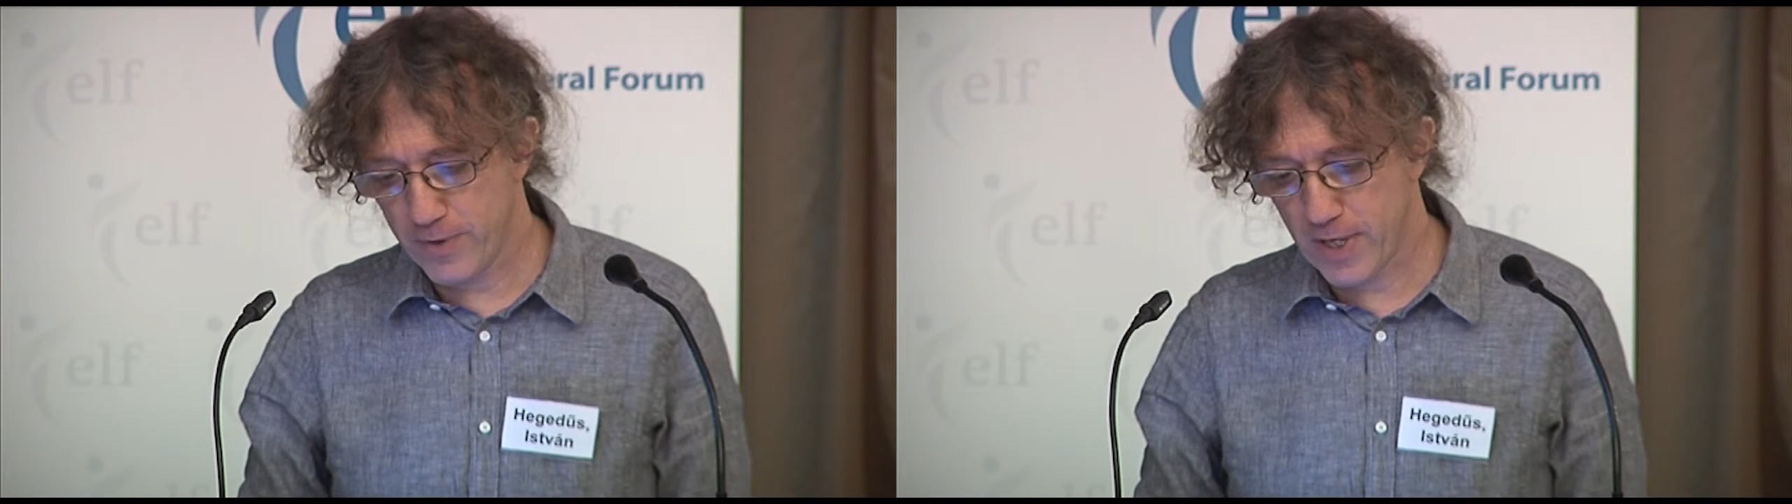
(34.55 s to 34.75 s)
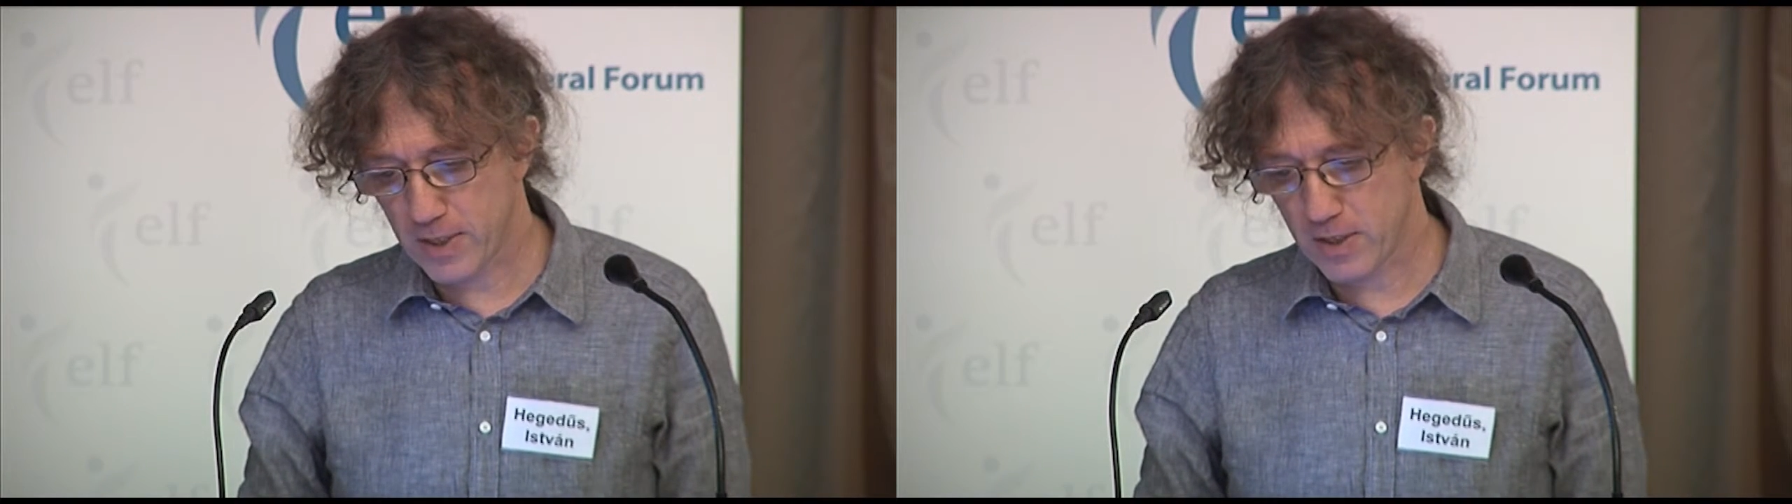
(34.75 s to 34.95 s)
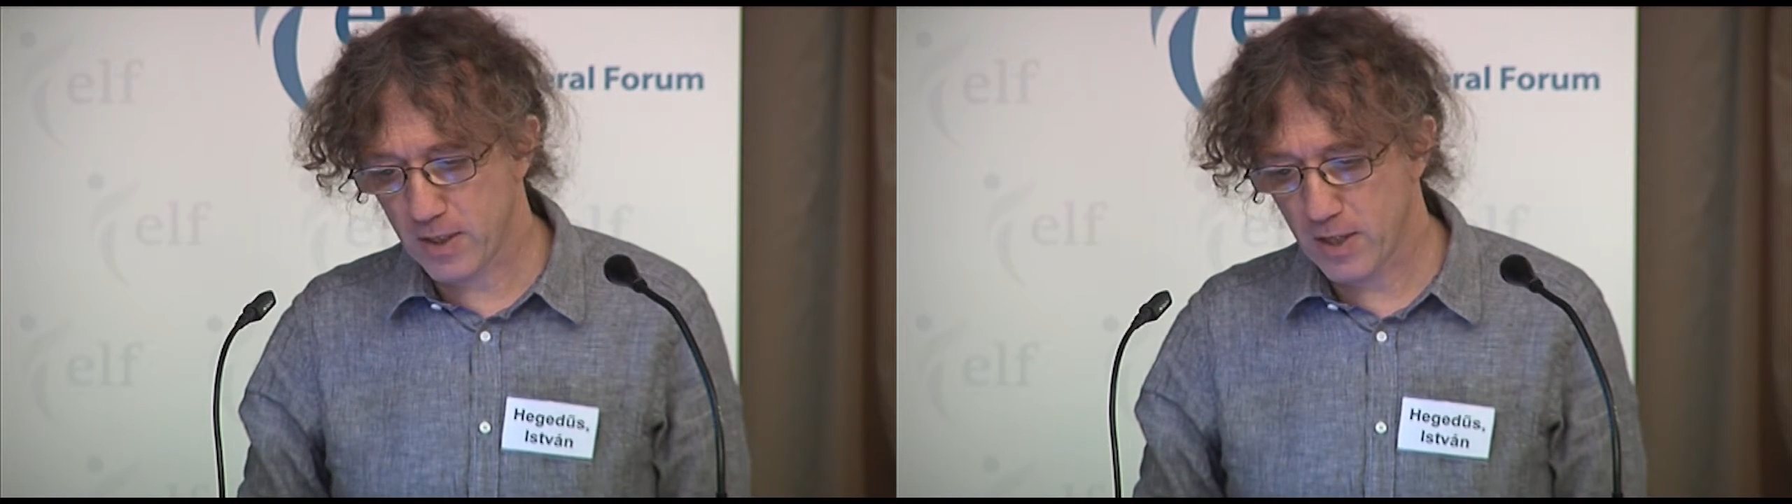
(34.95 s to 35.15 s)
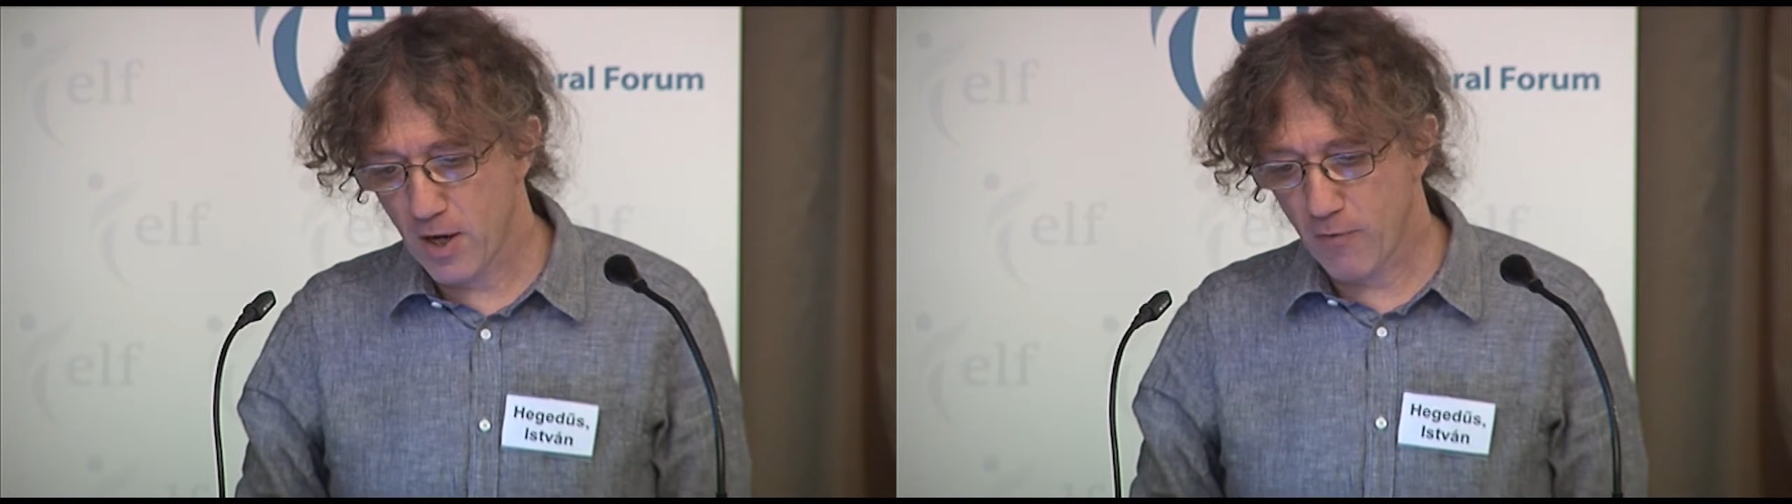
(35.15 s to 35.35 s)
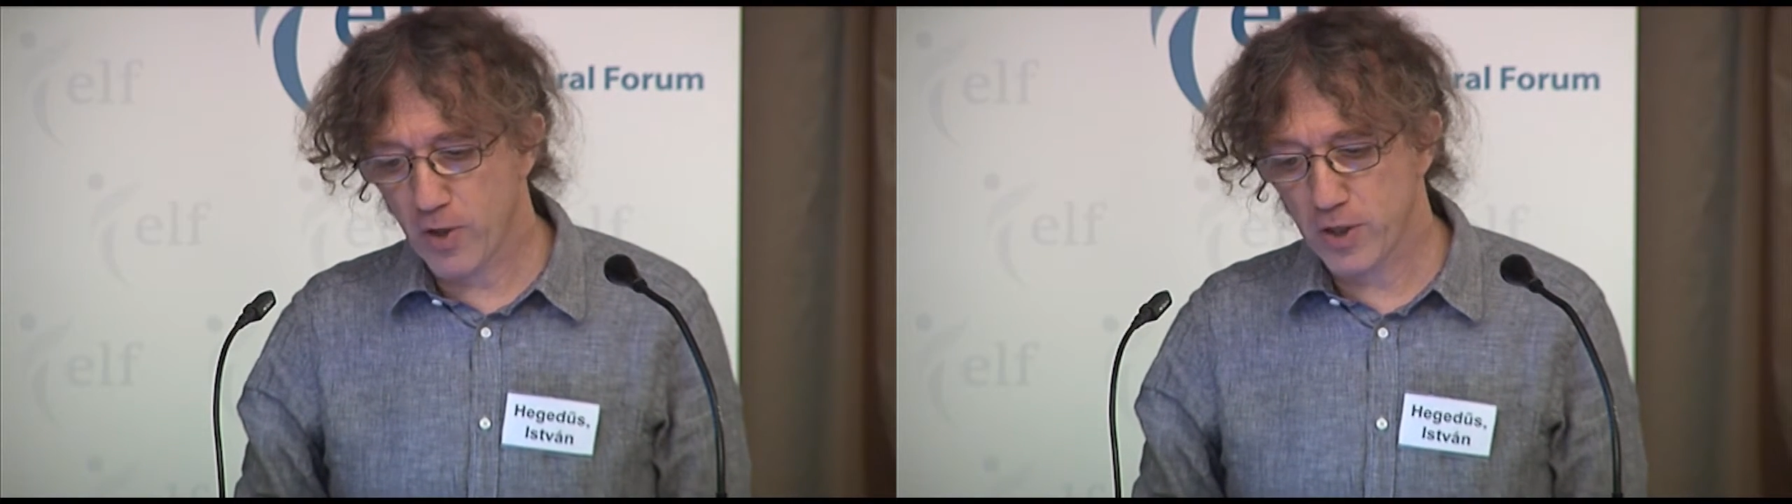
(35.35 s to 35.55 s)
that
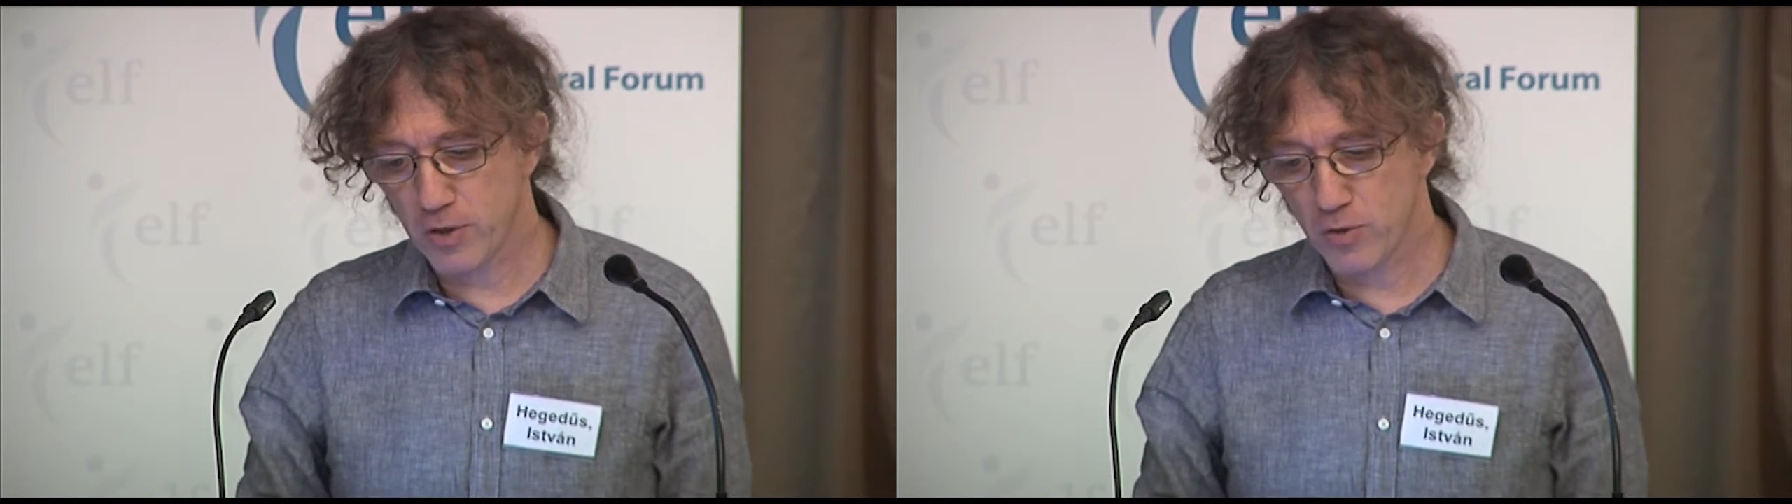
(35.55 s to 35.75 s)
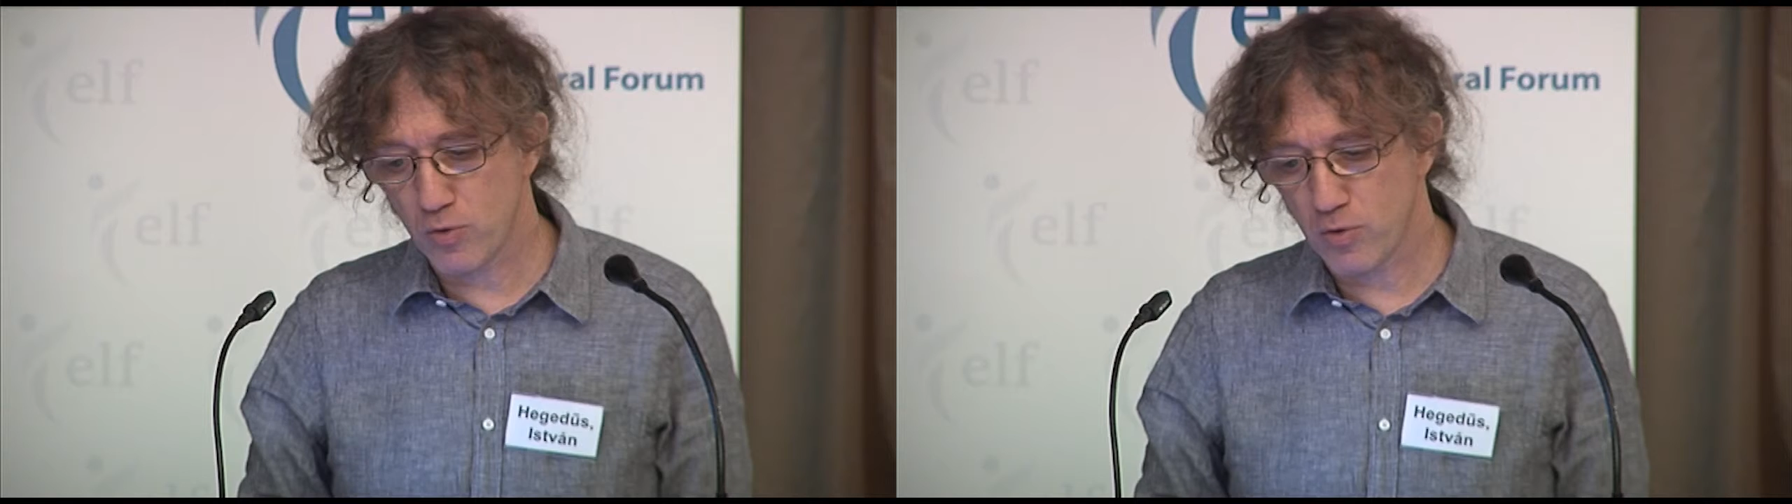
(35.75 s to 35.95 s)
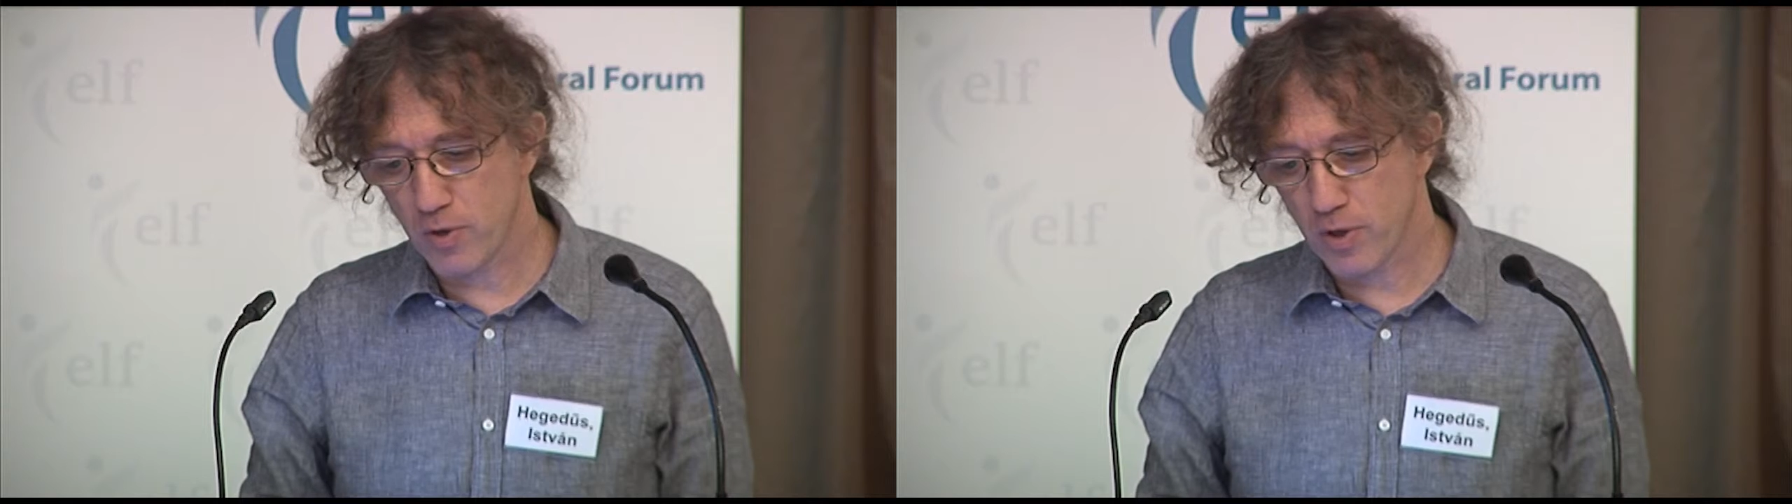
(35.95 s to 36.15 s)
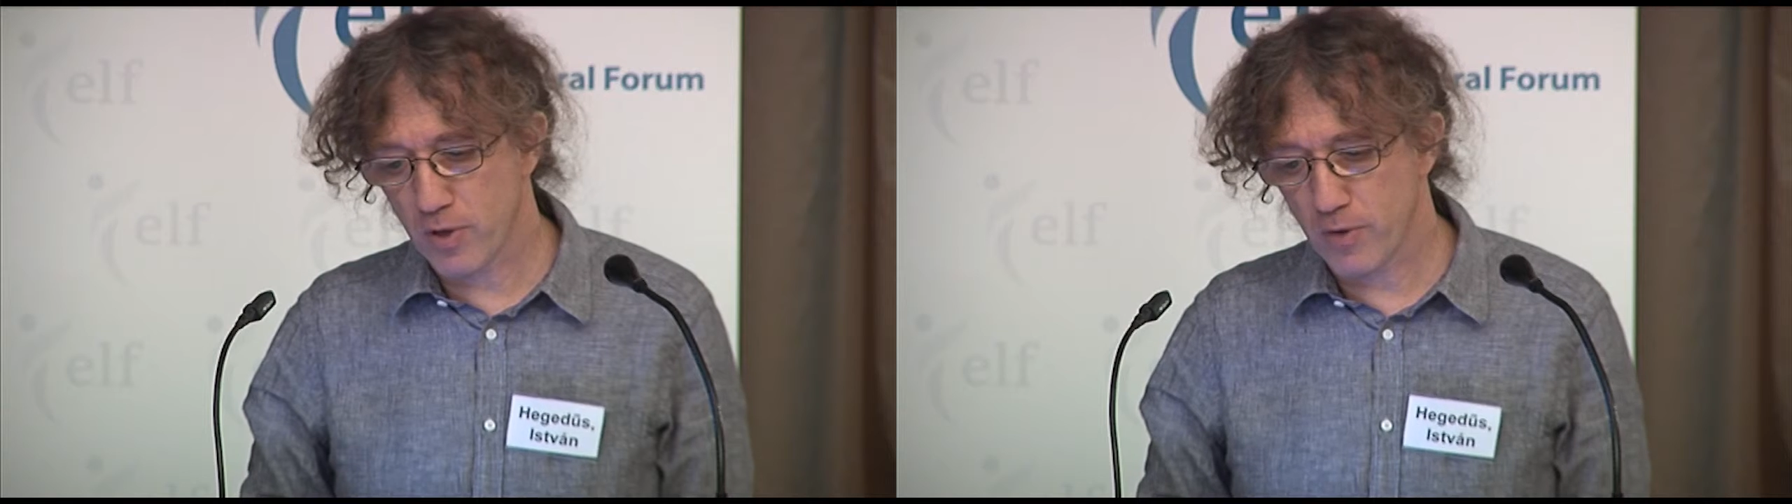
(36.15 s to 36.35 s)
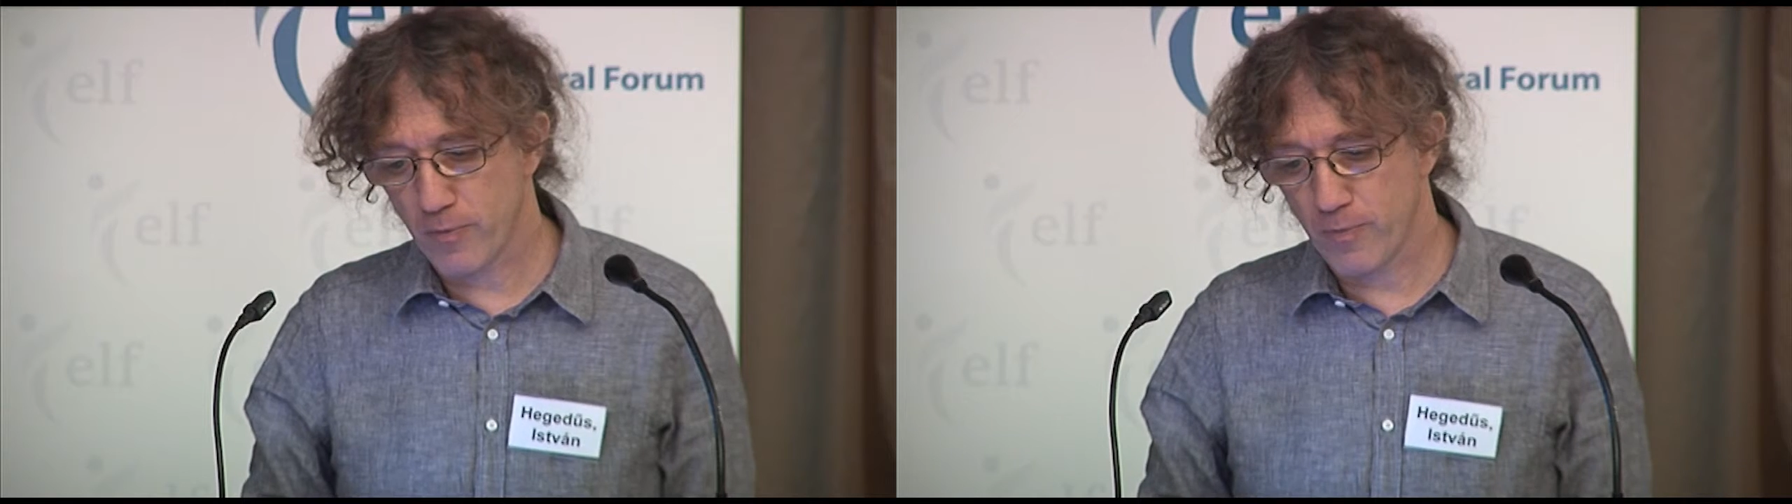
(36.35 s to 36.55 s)
uh, what you
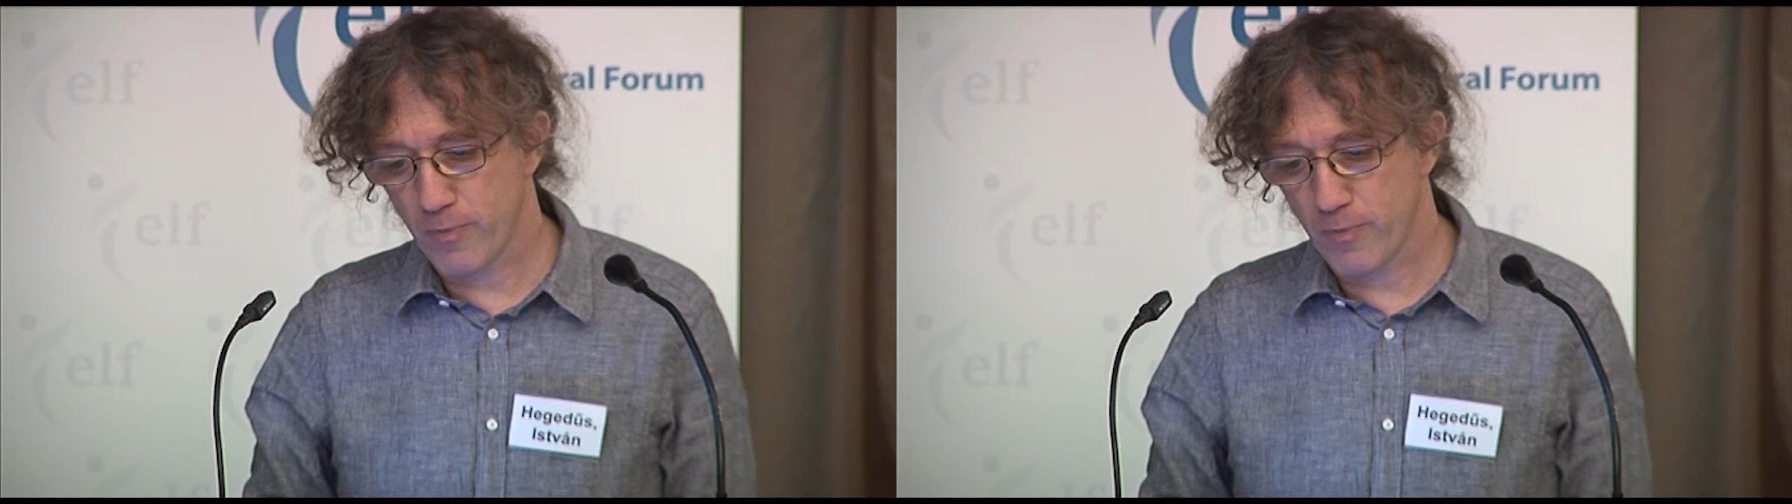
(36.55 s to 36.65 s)
uh,